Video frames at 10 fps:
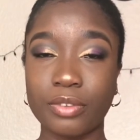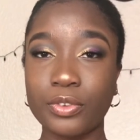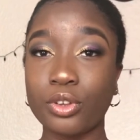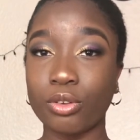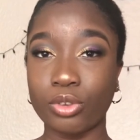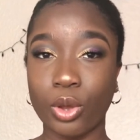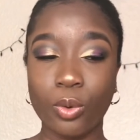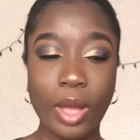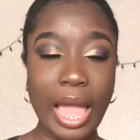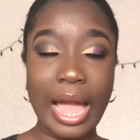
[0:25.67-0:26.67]
If you don't
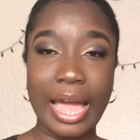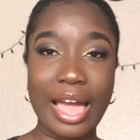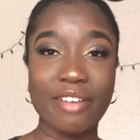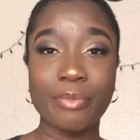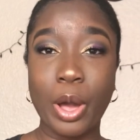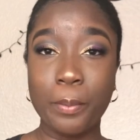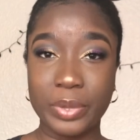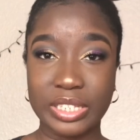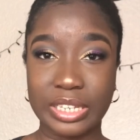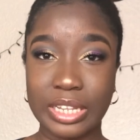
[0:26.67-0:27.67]
know, I have my own
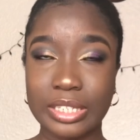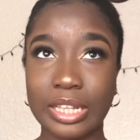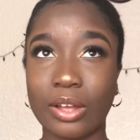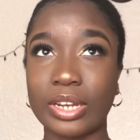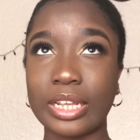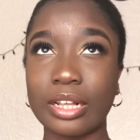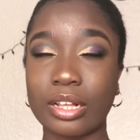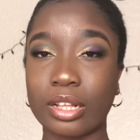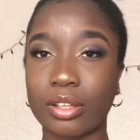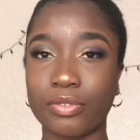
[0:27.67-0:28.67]
business. I'll
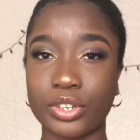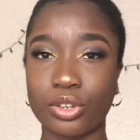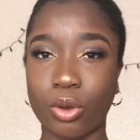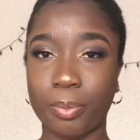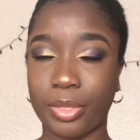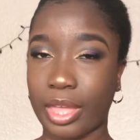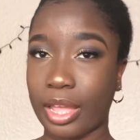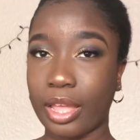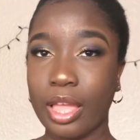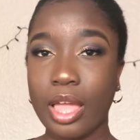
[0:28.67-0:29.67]
link a video up
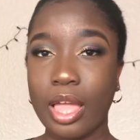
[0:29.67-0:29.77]
there.